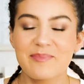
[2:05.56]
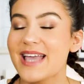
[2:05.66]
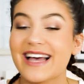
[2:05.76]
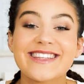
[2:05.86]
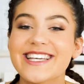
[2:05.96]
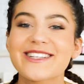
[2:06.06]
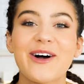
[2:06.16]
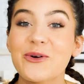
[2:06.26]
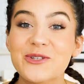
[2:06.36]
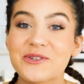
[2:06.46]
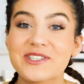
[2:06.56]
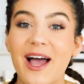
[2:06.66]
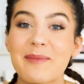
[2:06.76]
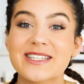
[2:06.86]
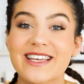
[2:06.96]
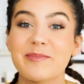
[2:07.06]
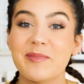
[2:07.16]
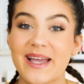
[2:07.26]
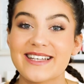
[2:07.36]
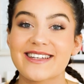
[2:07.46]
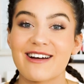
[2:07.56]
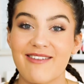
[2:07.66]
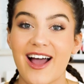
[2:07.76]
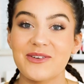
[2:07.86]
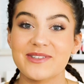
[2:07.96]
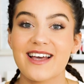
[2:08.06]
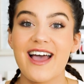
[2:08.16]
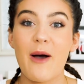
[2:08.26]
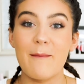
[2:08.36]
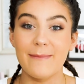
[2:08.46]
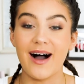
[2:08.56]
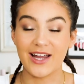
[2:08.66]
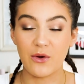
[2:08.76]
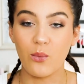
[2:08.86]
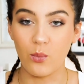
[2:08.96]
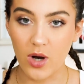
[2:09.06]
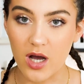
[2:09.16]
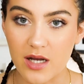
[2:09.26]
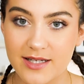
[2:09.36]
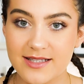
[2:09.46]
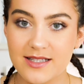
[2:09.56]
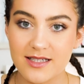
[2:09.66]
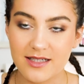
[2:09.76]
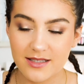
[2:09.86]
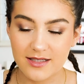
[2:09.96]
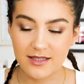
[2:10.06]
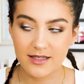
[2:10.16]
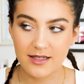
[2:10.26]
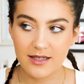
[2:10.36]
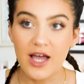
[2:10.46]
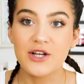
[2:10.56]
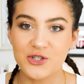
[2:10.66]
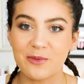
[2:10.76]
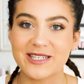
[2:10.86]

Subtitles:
But yeah, this whole story time is going to be based around my worst job